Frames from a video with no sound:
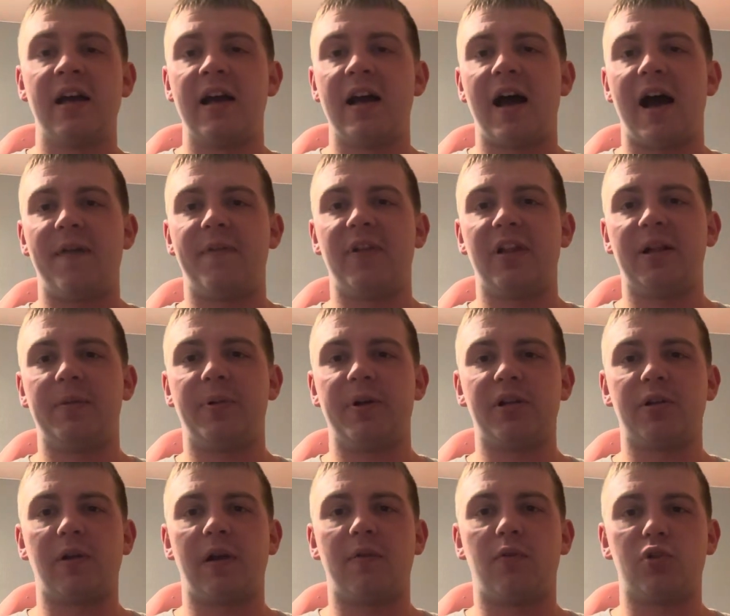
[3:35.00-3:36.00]
I feel like
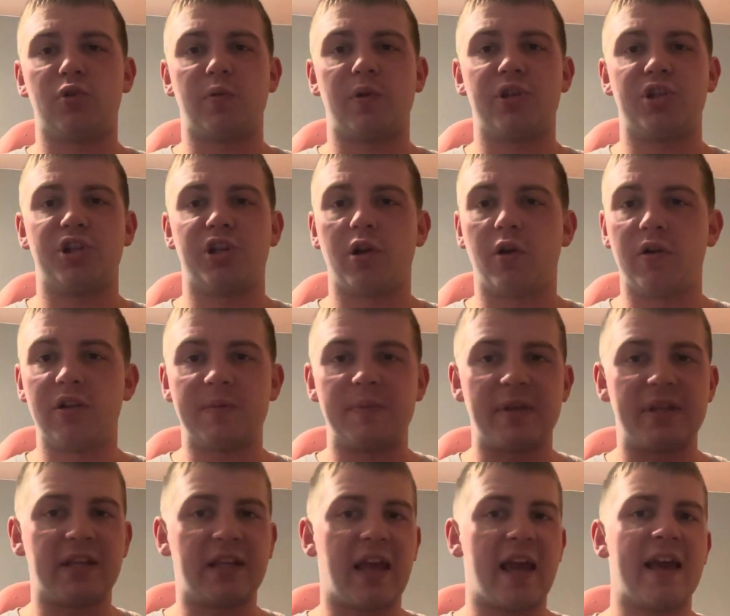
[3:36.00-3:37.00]
playing your rivals once should always
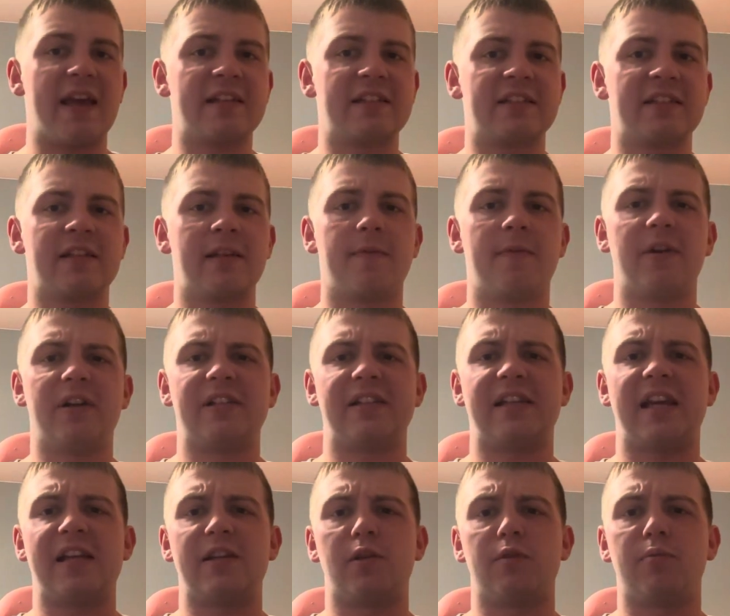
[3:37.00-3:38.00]
be the case. I feel like it's
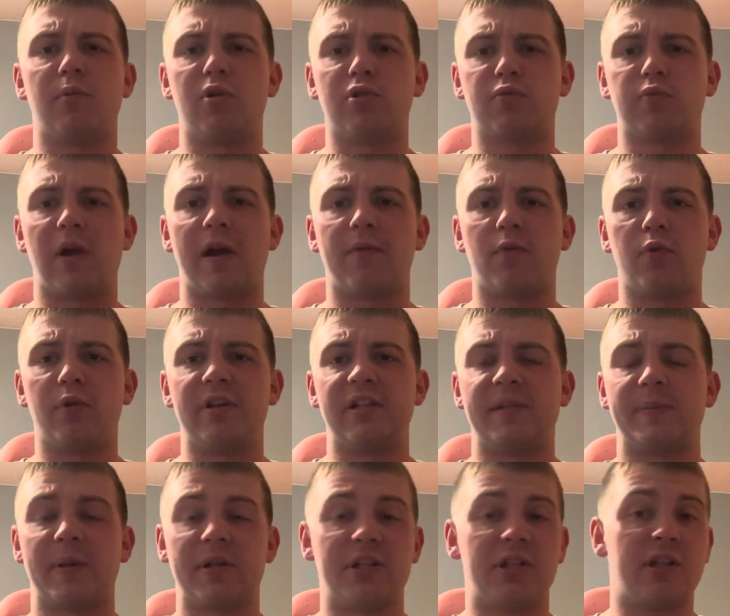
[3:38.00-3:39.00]
the case with most rivalries,
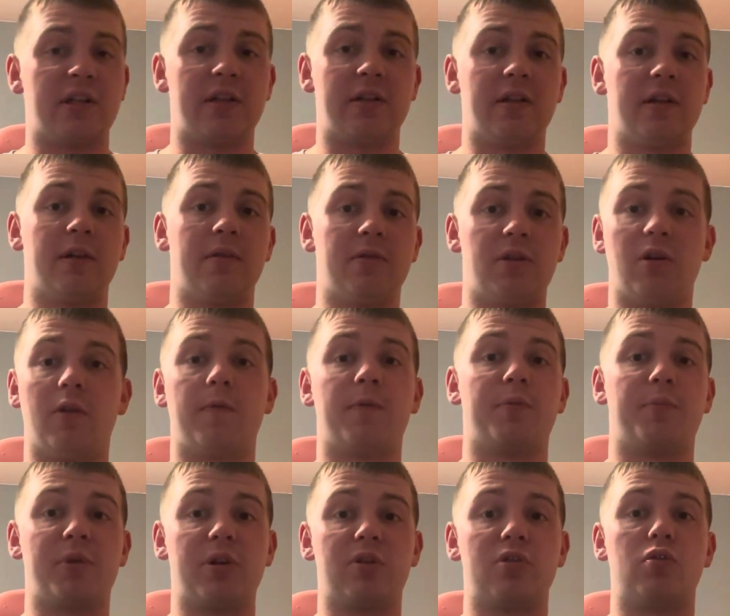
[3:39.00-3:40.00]
especially in the,
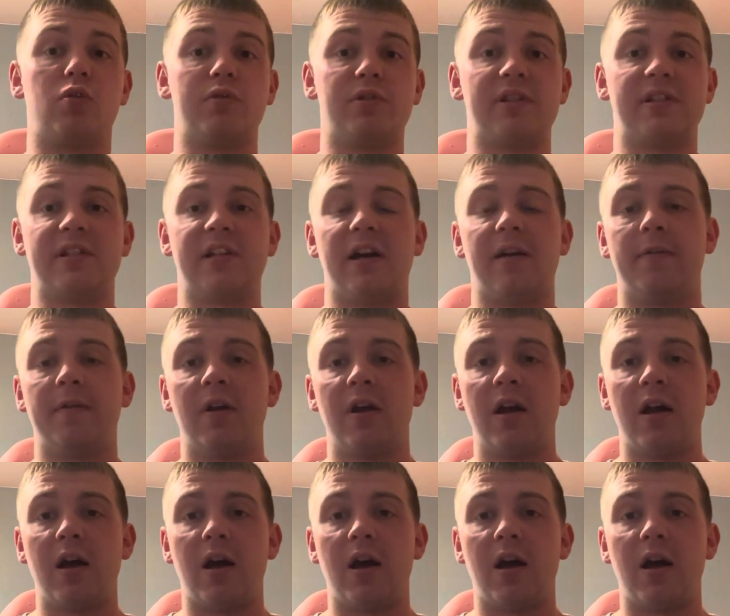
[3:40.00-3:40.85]
for bigger schools and stuff.